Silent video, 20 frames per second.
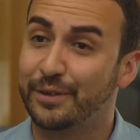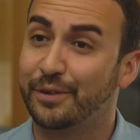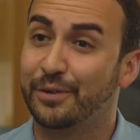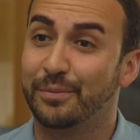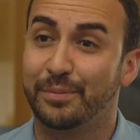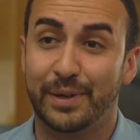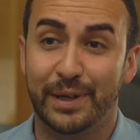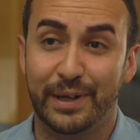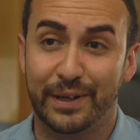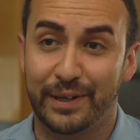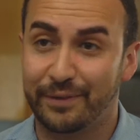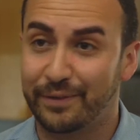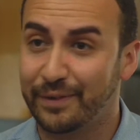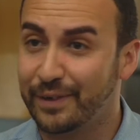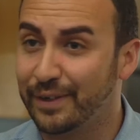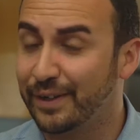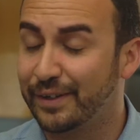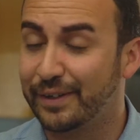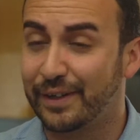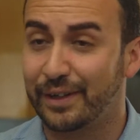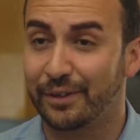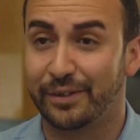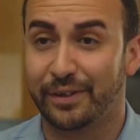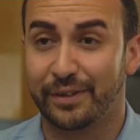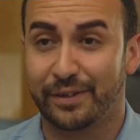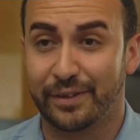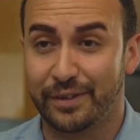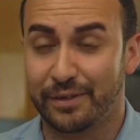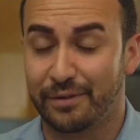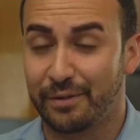completely different. The skill
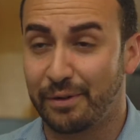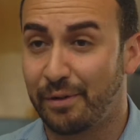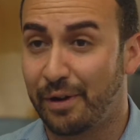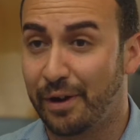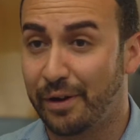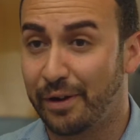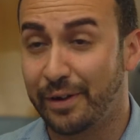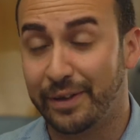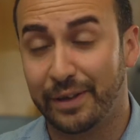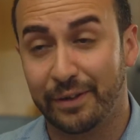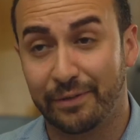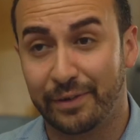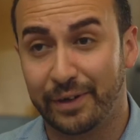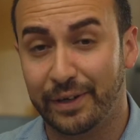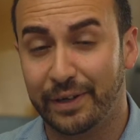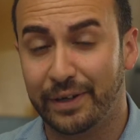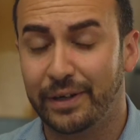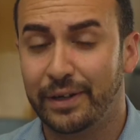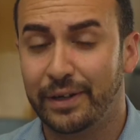sets that you require are different.